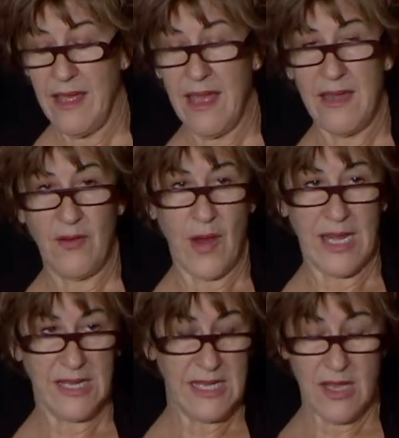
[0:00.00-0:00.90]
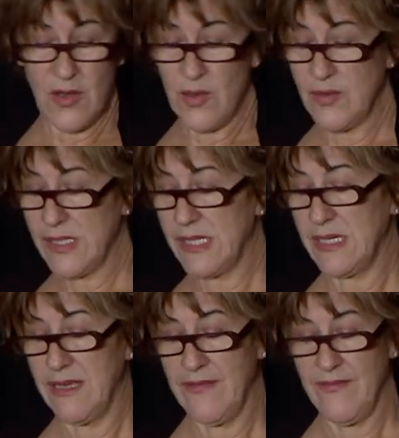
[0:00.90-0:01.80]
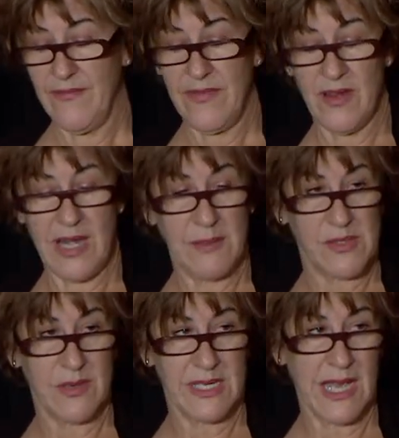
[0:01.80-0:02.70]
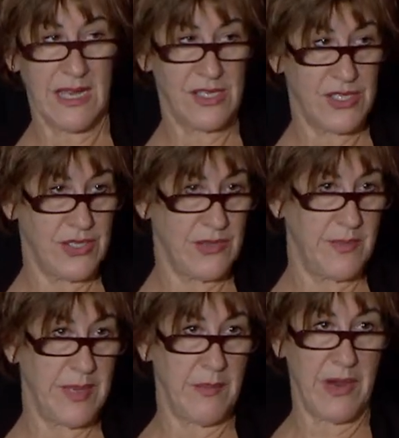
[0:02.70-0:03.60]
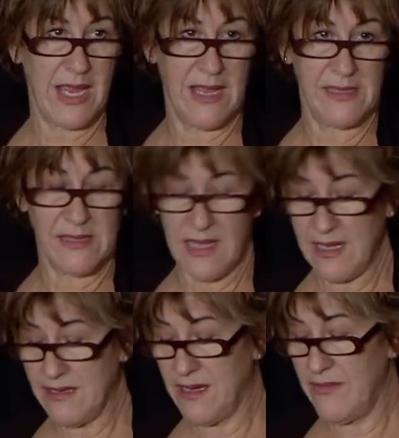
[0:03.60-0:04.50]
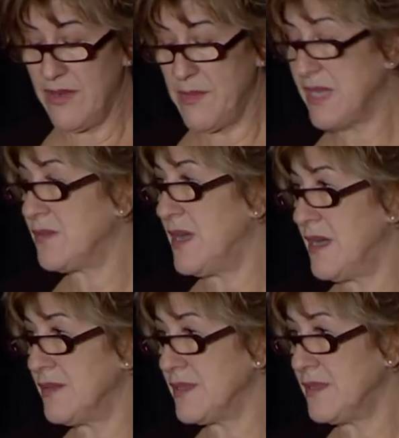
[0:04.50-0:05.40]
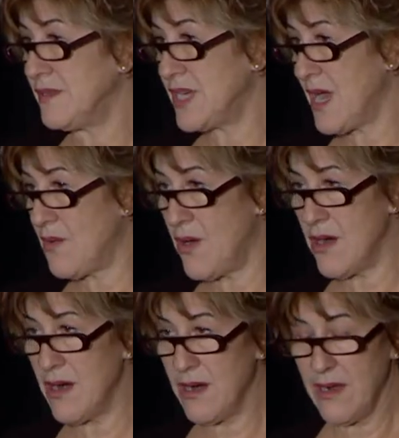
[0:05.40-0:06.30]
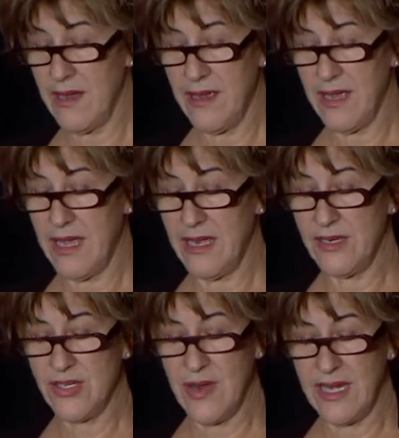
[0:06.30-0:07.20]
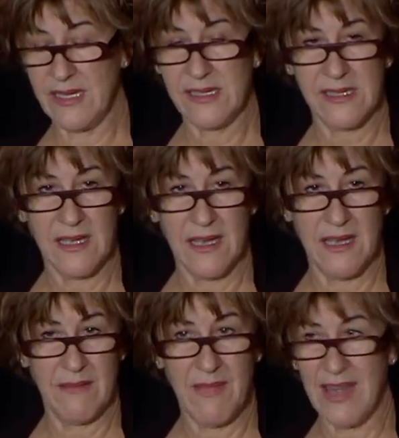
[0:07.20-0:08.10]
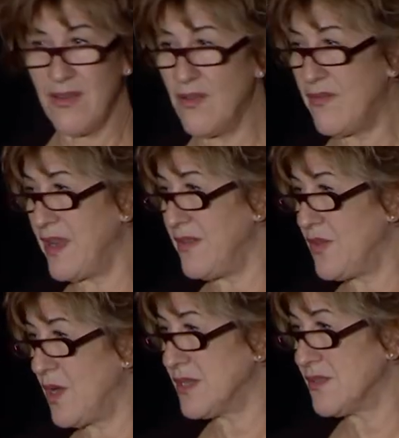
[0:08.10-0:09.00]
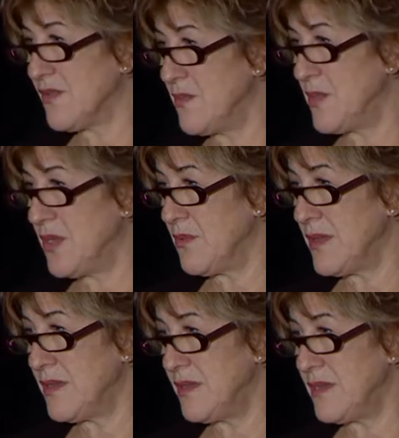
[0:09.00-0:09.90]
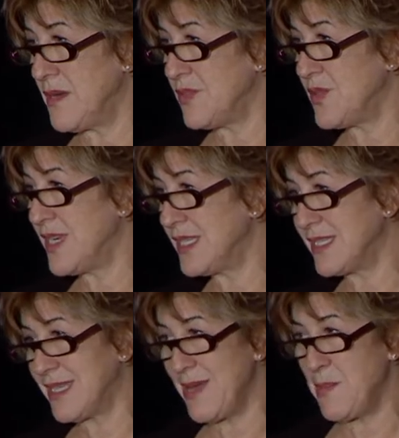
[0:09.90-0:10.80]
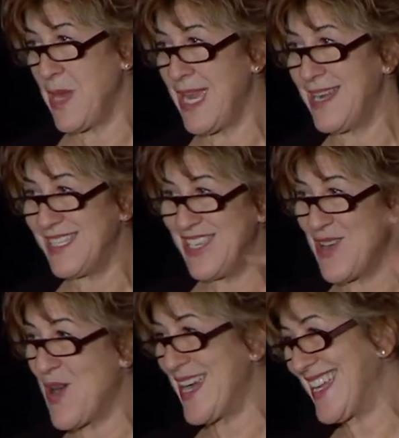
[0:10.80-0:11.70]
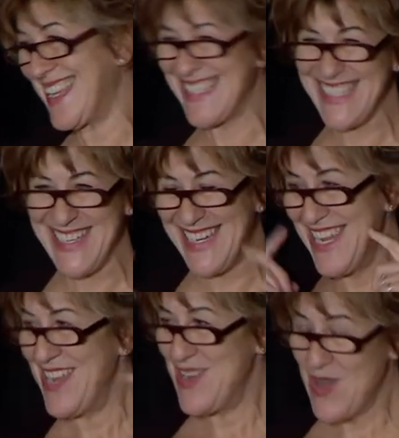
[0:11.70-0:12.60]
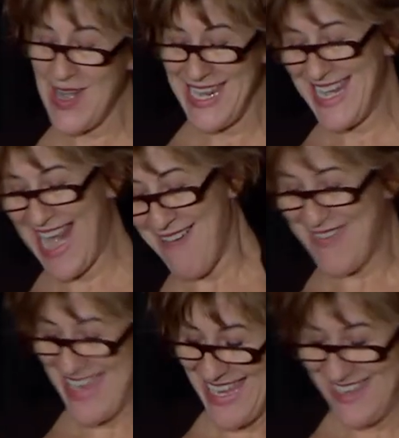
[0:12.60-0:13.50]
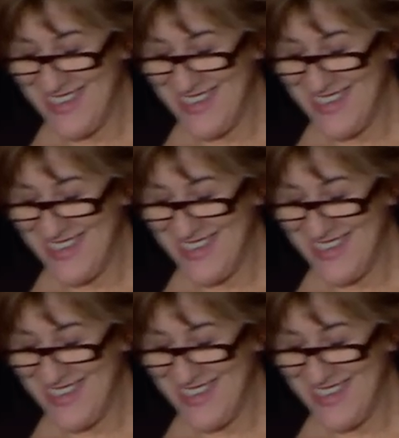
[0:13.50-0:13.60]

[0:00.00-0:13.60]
and Grand Clio's. Their names were attached to big brands like Dove and Maxwell House and Jaguar and Shreddies. Um, I don't know if any of you guys are familiar with the Diamond Shreddies campaign. I see nodding. That's good. Nodding and laughing.